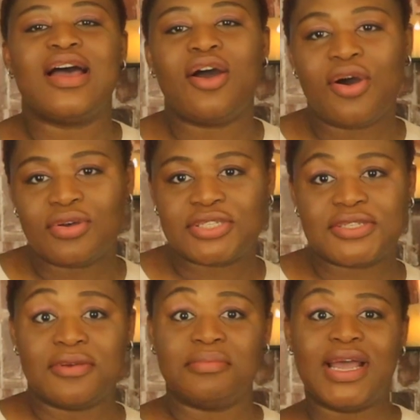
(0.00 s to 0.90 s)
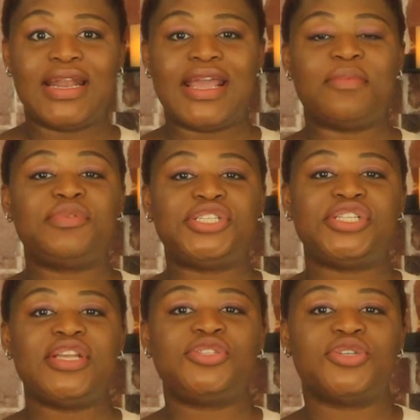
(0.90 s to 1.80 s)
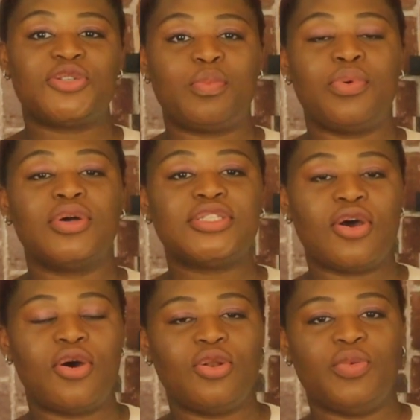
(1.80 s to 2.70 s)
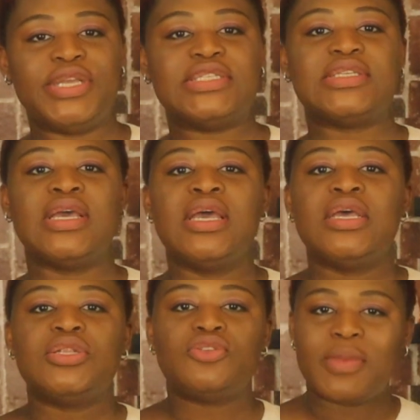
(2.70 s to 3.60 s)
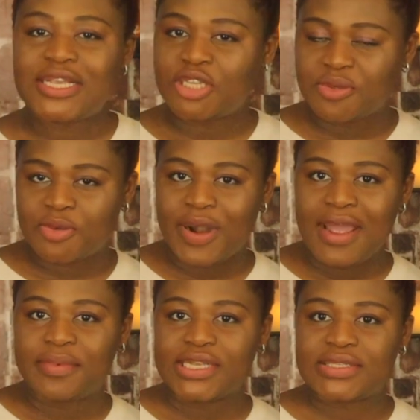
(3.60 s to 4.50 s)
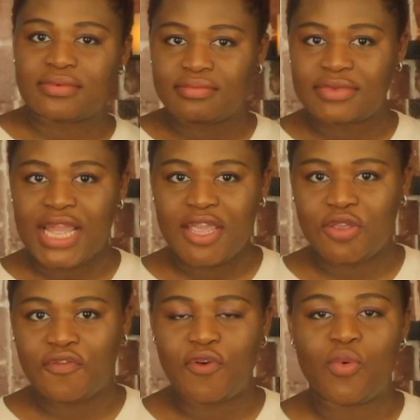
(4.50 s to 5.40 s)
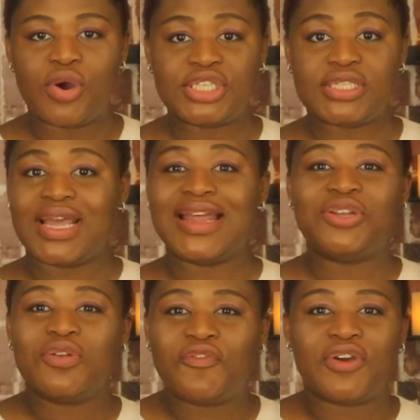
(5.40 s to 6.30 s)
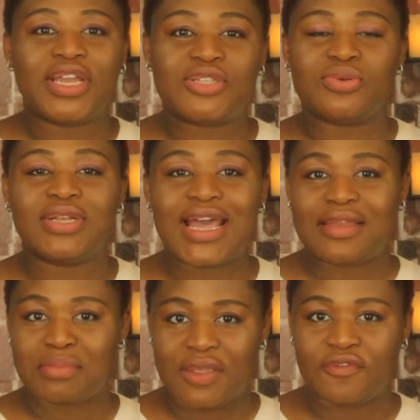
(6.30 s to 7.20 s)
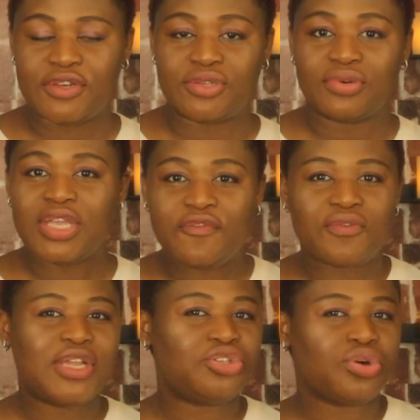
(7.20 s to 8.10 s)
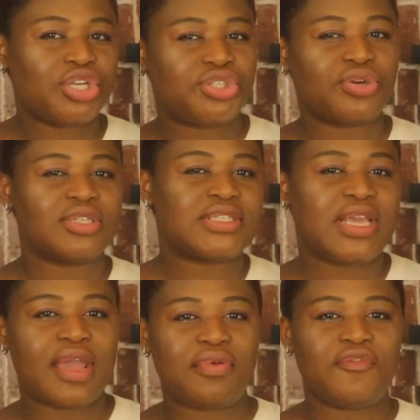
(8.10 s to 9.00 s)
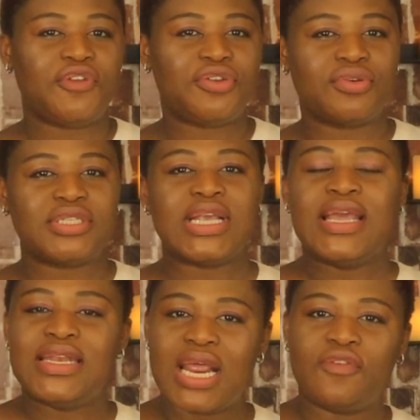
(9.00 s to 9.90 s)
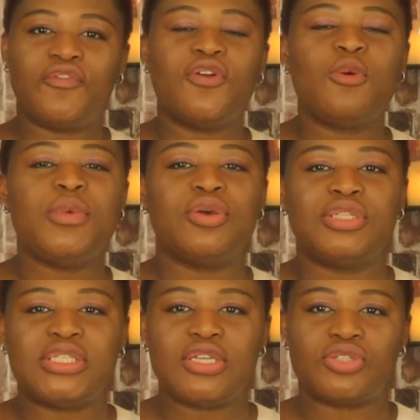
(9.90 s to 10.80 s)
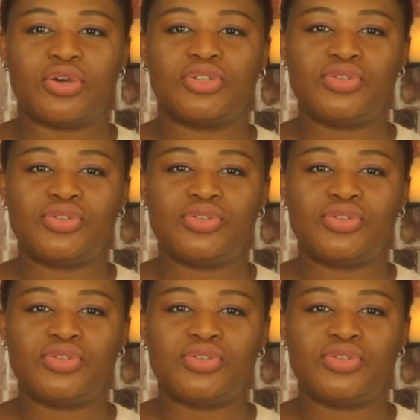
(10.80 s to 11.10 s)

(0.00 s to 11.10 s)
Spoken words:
are awesome, and I appreciate your support always. To my subscribers, thank you for watching, and don't forget to like my video. If you enjoy short, scary videos, then follow me on TikTok